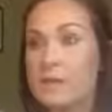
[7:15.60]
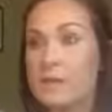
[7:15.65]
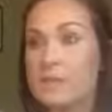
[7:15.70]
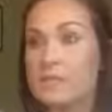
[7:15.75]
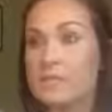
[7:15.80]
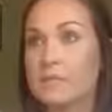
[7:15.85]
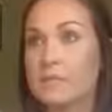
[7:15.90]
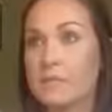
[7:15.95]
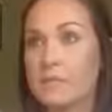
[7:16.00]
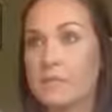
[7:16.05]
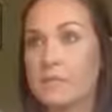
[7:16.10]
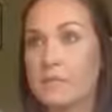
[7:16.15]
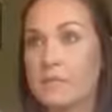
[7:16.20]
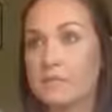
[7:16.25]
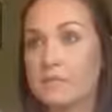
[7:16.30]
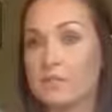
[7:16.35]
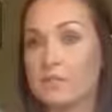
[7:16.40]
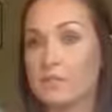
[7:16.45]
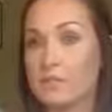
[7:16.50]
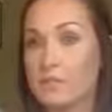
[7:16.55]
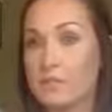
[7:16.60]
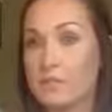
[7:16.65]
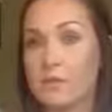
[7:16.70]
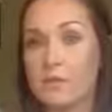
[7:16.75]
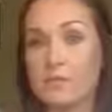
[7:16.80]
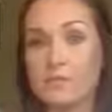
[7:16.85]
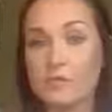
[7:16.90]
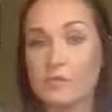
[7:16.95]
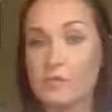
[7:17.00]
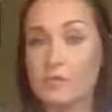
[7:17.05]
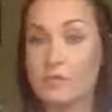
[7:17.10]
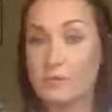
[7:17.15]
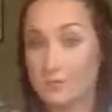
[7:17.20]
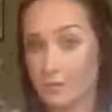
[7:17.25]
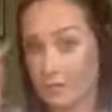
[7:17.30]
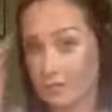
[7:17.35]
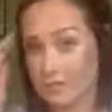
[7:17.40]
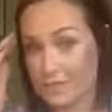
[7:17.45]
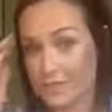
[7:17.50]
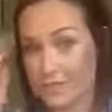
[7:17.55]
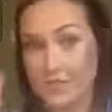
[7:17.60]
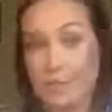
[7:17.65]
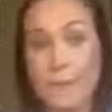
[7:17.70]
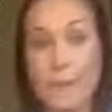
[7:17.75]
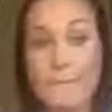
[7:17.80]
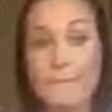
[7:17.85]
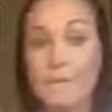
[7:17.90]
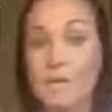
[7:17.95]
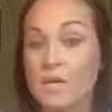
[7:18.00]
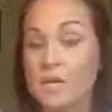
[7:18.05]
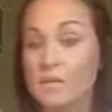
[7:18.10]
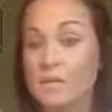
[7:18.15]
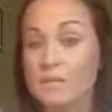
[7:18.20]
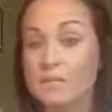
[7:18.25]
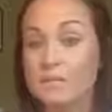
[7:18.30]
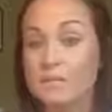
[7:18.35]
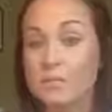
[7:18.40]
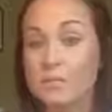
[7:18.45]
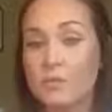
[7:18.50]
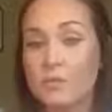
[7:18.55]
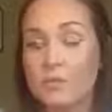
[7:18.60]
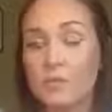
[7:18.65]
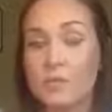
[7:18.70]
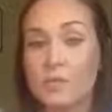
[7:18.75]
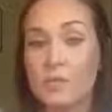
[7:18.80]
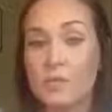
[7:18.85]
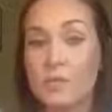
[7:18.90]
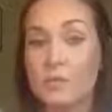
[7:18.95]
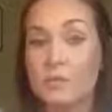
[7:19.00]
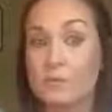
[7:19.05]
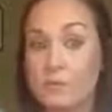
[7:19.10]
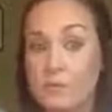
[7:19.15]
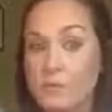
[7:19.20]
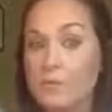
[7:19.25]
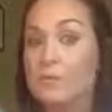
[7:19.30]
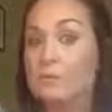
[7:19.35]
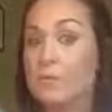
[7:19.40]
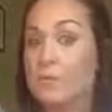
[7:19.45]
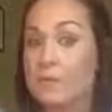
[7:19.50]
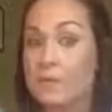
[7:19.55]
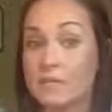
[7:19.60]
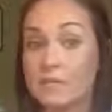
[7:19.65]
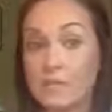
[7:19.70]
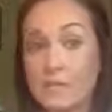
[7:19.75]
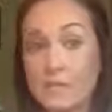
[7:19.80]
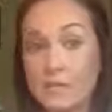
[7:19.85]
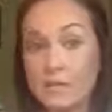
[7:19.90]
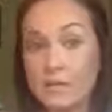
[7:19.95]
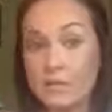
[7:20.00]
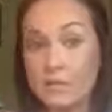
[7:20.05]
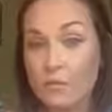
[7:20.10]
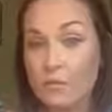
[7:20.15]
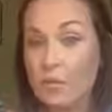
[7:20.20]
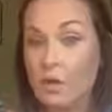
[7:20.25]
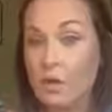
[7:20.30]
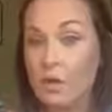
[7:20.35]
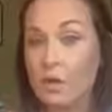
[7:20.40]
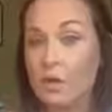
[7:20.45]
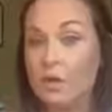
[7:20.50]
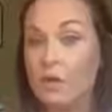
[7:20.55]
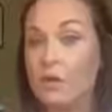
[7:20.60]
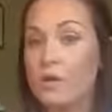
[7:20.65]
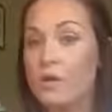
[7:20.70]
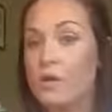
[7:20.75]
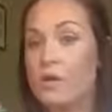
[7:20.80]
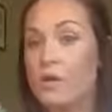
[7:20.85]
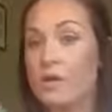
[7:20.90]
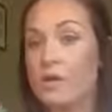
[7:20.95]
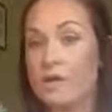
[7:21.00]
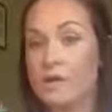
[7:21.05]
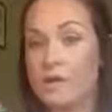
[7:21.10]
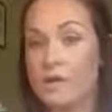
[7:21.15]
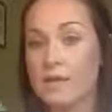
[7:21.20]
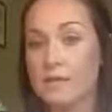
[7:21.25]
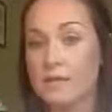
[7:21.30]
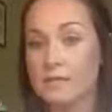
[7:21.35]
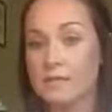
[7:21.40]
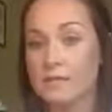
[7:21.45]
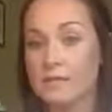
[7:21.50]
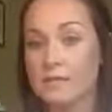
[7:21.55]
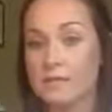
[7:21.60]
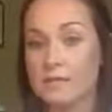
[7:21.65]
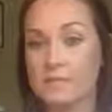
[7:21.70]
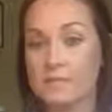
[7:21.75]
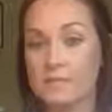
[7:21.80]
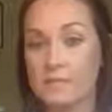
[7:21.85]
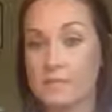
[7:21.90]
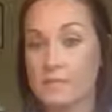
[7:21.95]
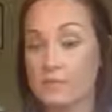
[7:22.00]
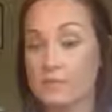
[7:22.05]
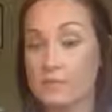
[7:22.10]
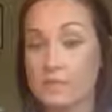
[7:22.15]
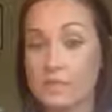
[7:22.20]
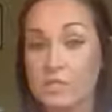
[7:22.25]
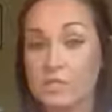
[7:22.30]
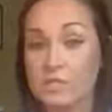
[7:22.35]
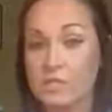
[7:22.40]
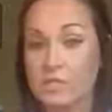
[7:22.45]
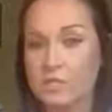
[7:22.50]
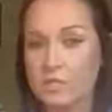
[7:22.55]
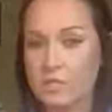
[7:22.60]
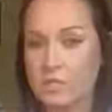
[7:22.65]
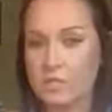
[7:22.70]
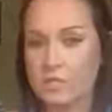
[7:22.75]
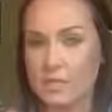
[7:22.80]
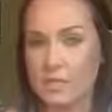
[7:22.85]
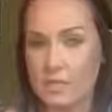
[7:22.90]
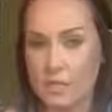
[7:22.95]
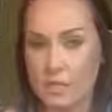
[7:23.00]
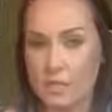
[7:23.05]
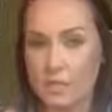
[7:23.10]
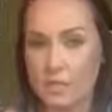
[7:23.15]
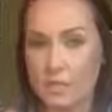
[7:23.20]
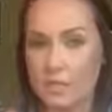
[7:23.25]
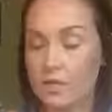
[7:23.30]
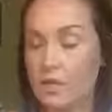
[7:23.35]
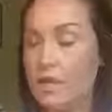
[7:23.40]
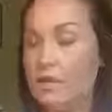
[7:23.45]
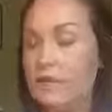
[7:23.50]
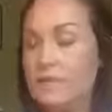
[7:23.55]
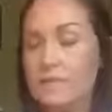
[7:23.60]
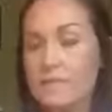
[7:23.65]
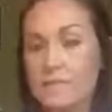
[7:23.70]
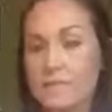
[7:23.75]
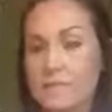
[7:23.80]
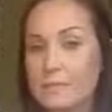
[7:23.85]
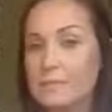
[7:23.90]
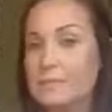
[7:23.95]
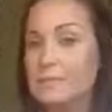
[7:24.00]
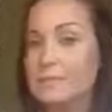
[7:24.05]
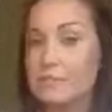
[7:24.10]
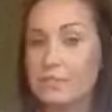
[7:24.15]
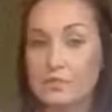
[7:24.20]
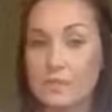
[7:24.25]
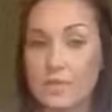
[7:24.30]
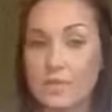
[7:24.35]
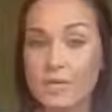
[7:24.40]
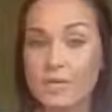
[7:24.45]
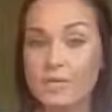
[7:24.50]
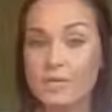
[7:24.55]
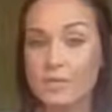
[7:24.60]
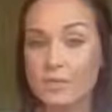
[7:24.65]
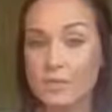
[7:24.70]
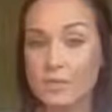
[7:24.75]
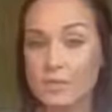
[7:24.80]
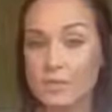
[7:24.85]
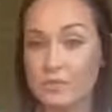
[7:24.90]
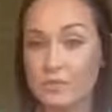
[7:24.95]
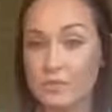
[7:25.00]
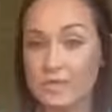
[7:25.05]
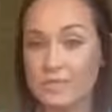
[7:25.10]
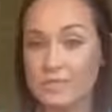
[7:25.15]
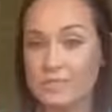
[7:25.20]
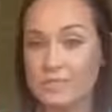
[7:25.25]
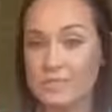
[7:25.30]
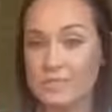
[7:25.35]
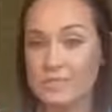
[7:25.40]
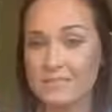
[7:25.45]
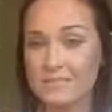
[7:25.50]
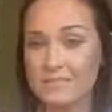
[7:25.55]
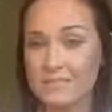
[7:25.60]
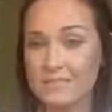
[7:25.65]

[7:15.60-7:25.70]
I mean, it got to the point, hopefully he doesn't watch this, but it got to the point where he was like banging his head on the wall and, you know, just serious like anger. And this kid is a straight A student, you guys.